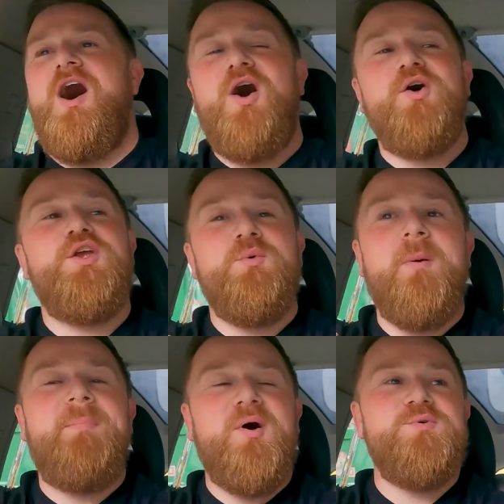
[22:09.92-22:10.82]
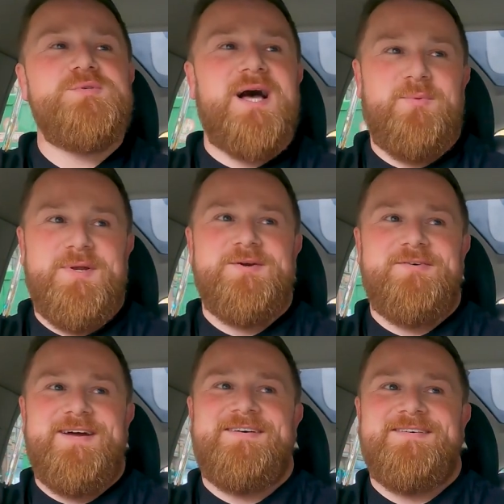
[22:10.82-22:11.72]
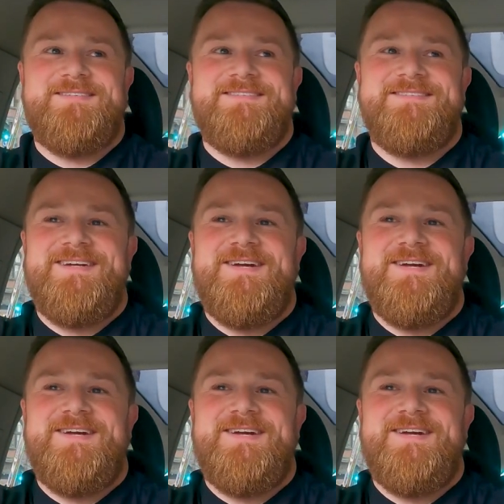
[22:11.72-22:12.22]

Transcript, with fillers: Are you a boozer when you're out? Yeah.